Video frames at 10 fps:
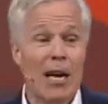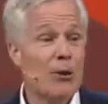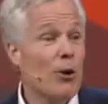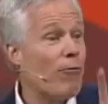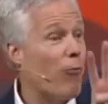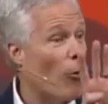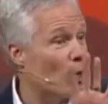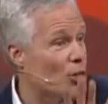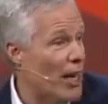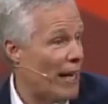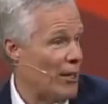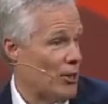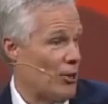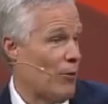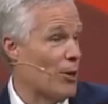It took 4
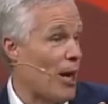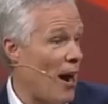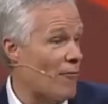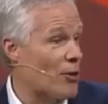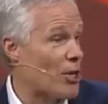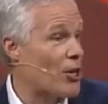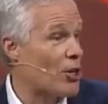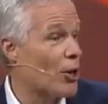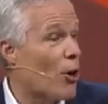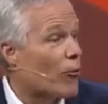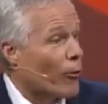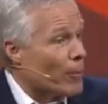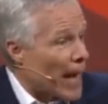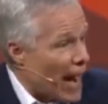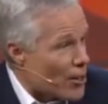seconds for the conversation to go
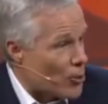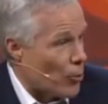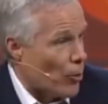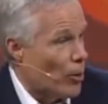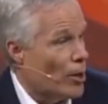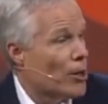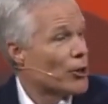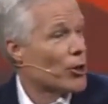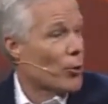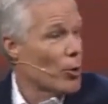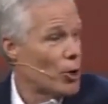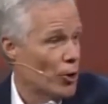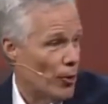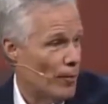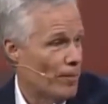from casual to
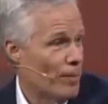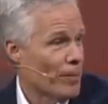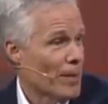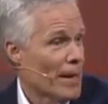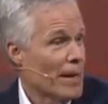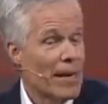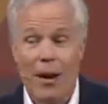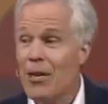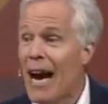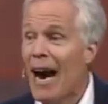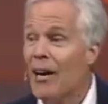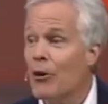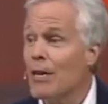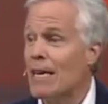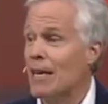crucial. Now, the
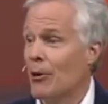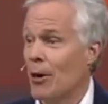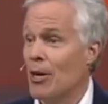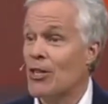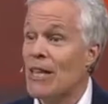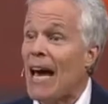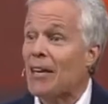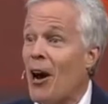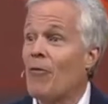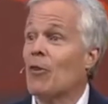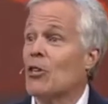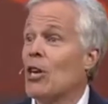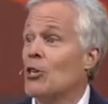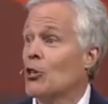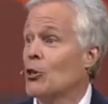irony here is that
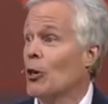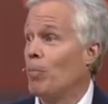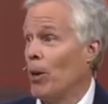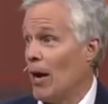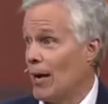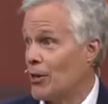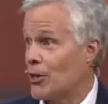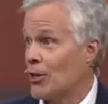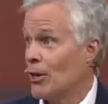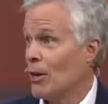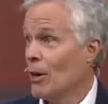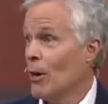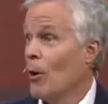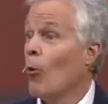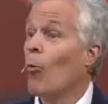conversation took place
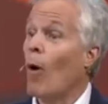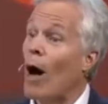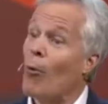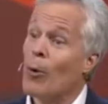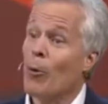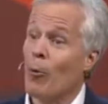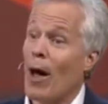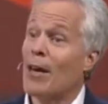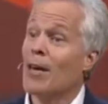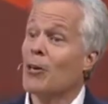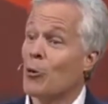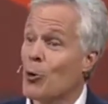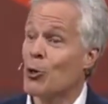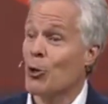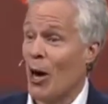while we were writing
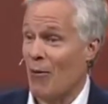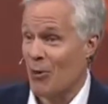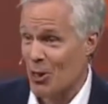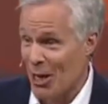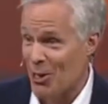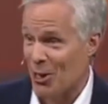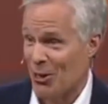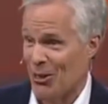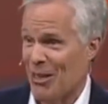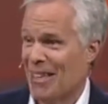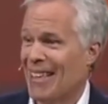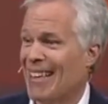crucial conversations.